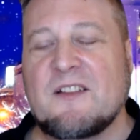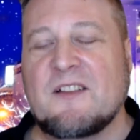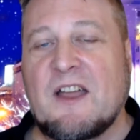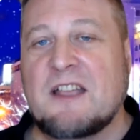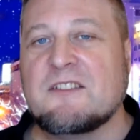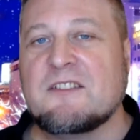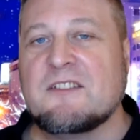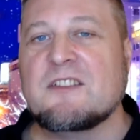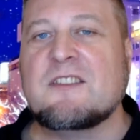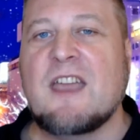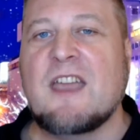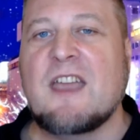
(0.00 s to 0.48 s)

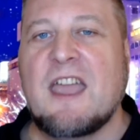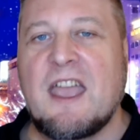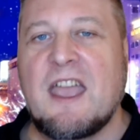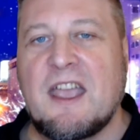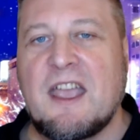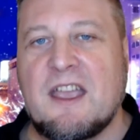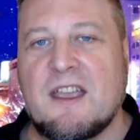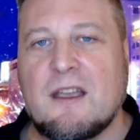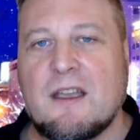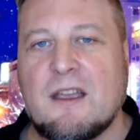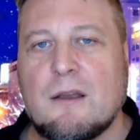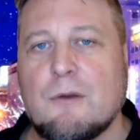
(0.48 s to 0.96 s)
to take
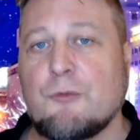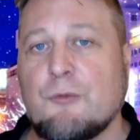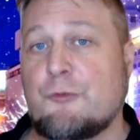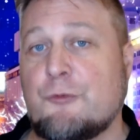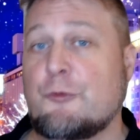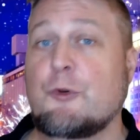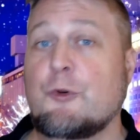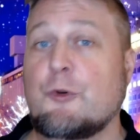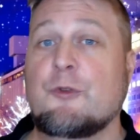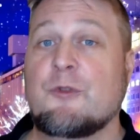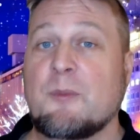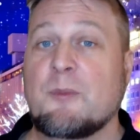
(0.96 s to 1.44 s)

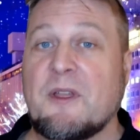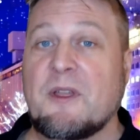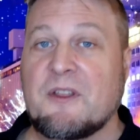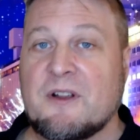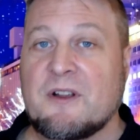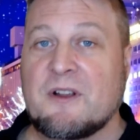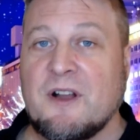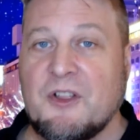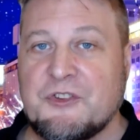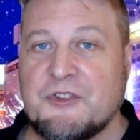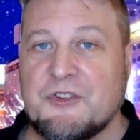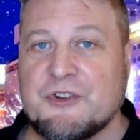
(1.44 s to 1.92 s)
food from other
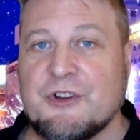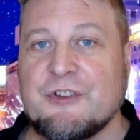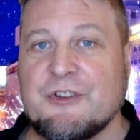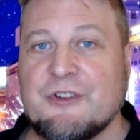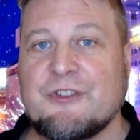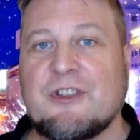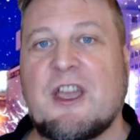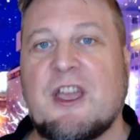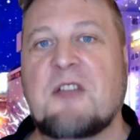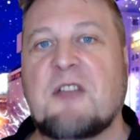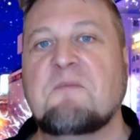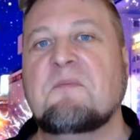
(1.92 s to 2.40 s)
cultures
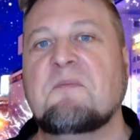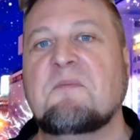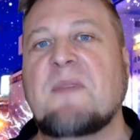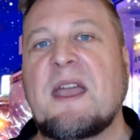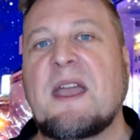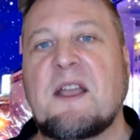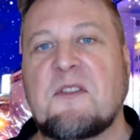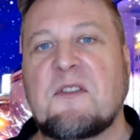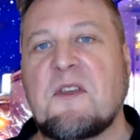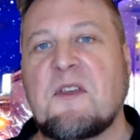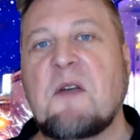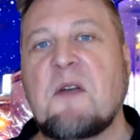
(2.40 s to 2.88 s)
and
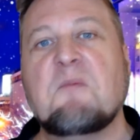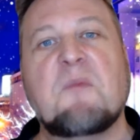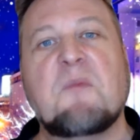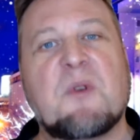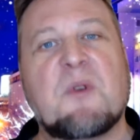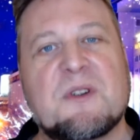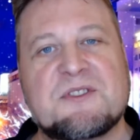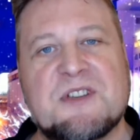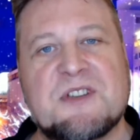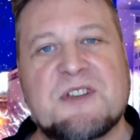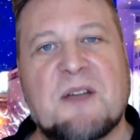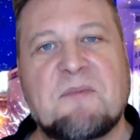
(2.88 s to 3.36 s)
make them more
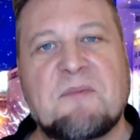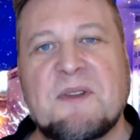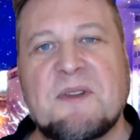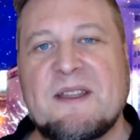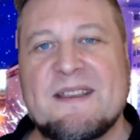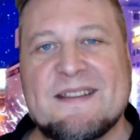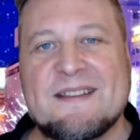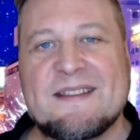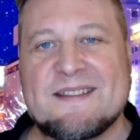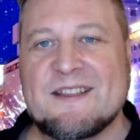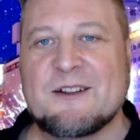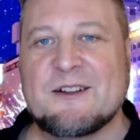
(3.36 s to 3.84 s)

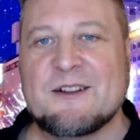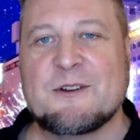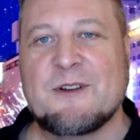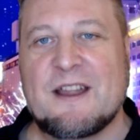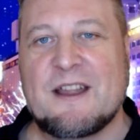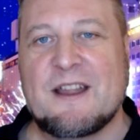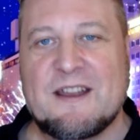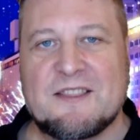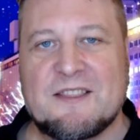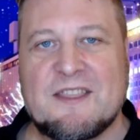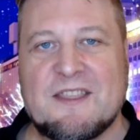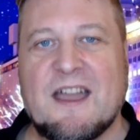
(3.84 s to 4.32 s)
Japanese. They're great
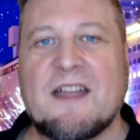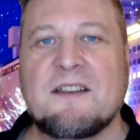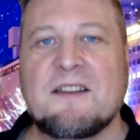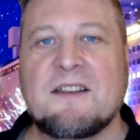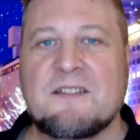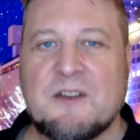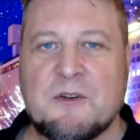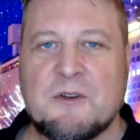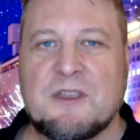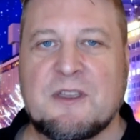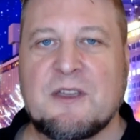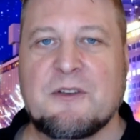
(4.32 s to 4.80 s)
at that, and
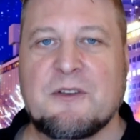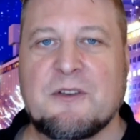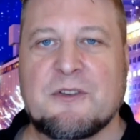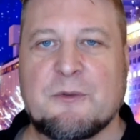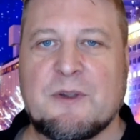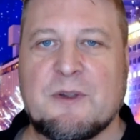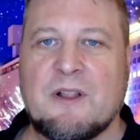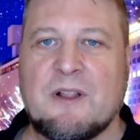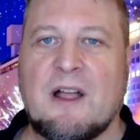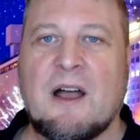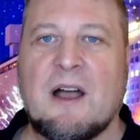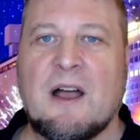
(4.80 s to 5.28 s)
Tokyo is a
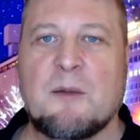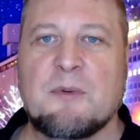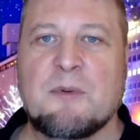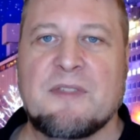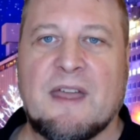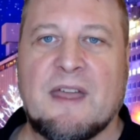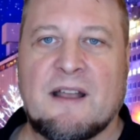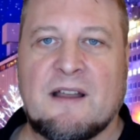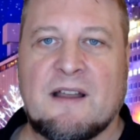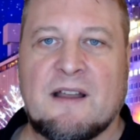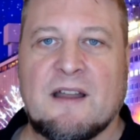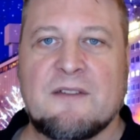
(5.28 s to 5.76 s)
real hub of
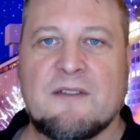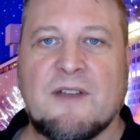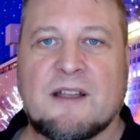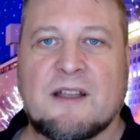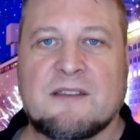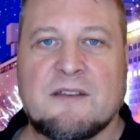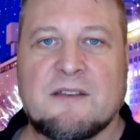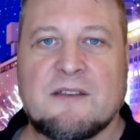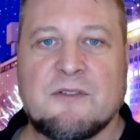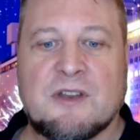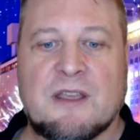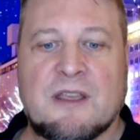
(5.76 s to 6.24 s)
that kind of
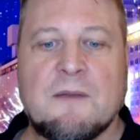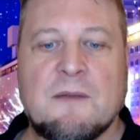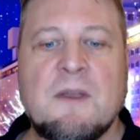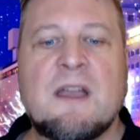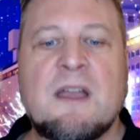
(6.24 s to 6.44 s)
activity.